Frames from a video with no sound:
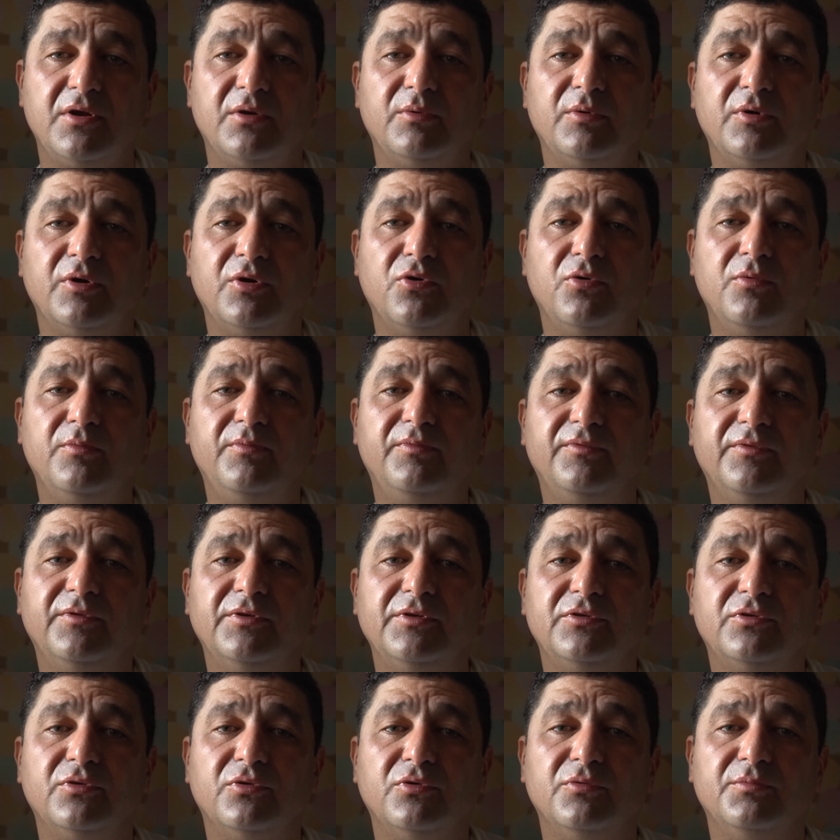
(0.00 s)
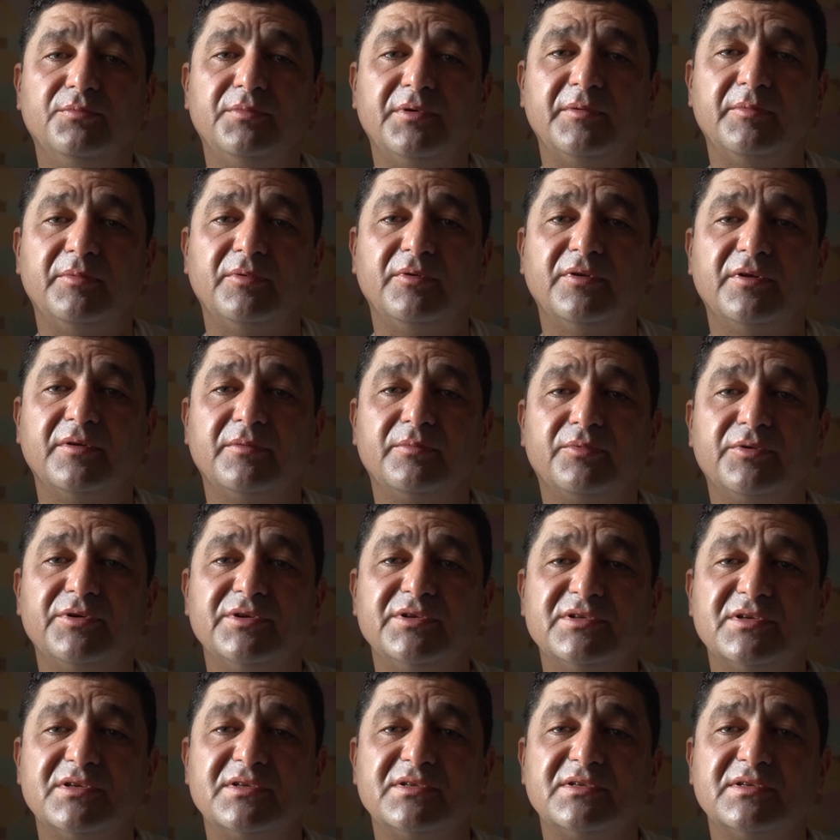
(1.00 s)
We hopefully told people that
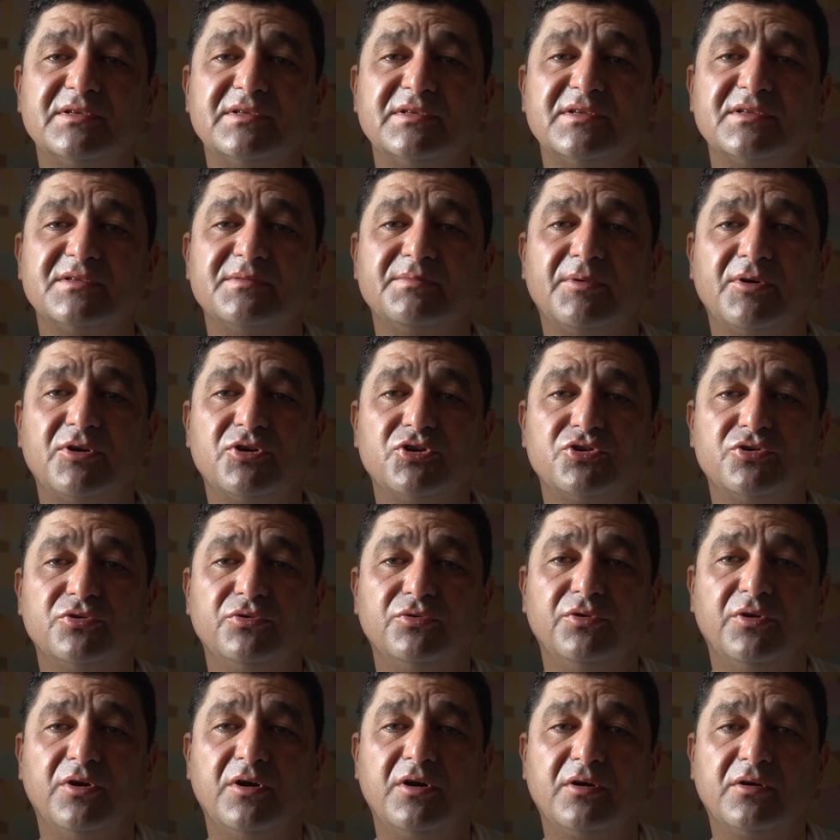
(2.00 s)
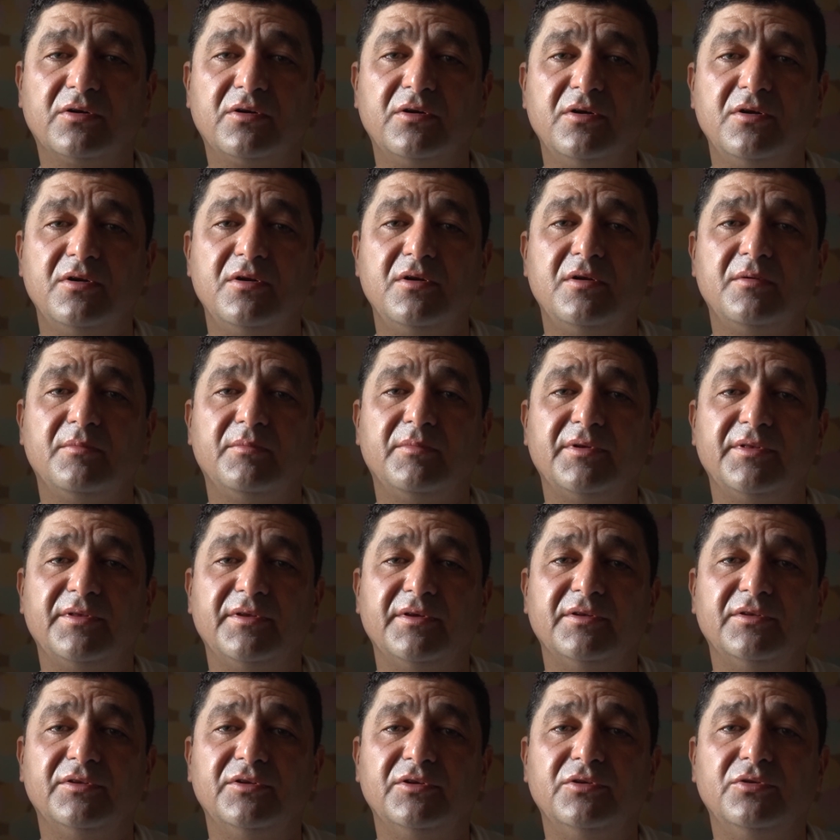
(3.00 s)
Princess is a special dog, but
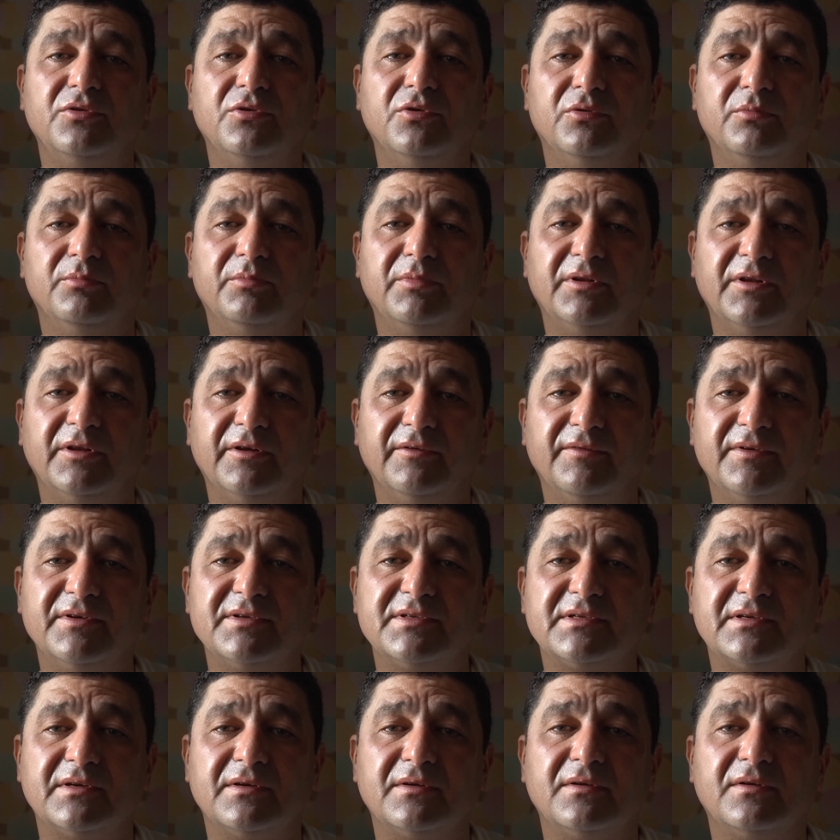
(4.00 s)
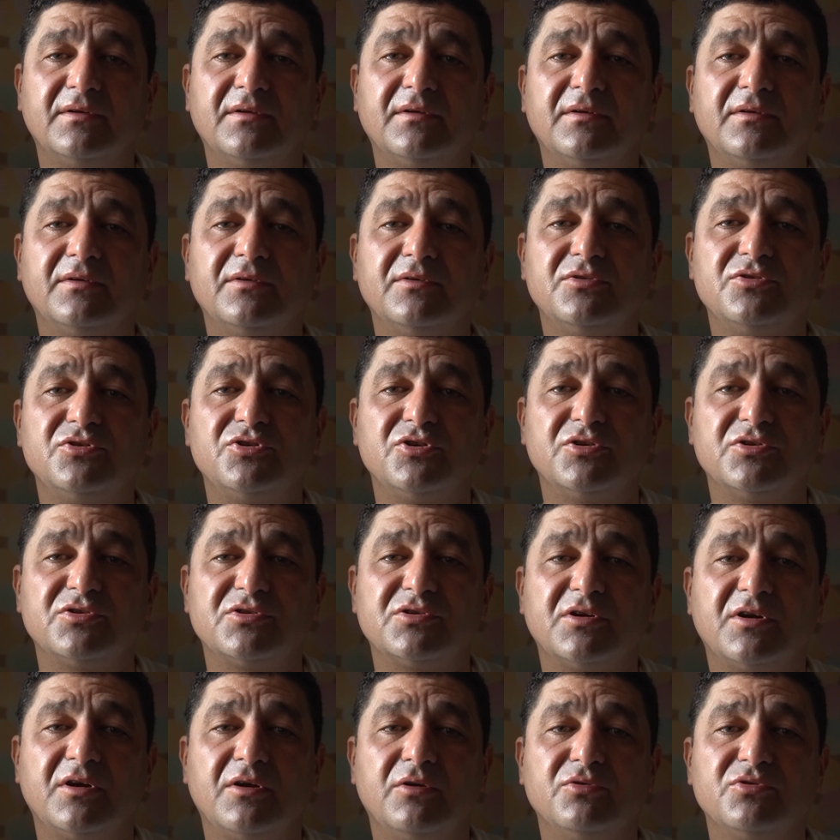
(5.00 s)
they did not believe us just
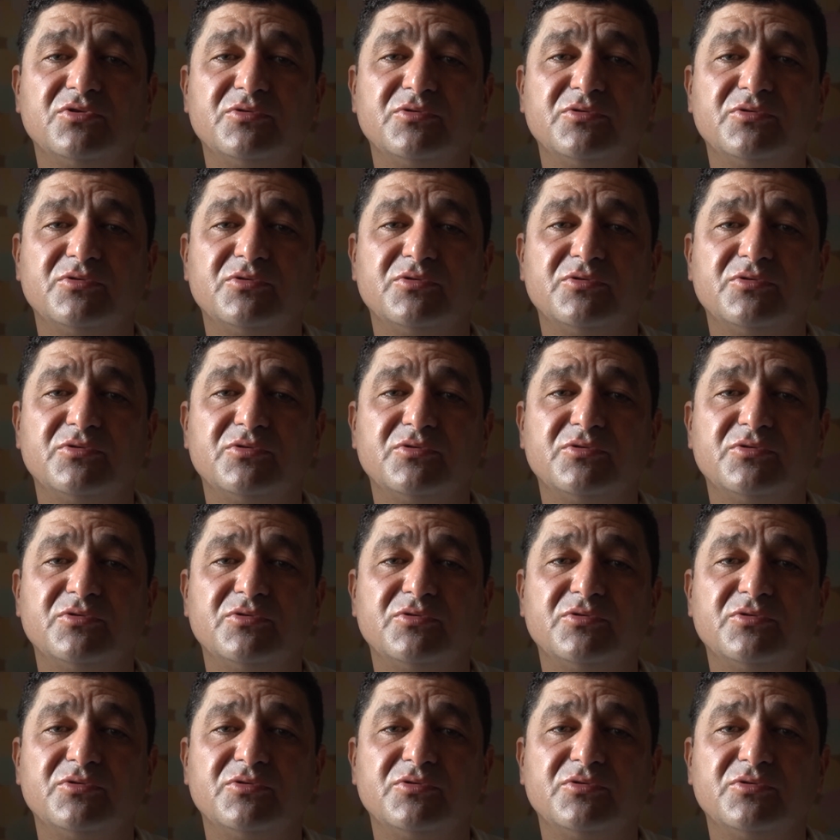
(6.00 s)
how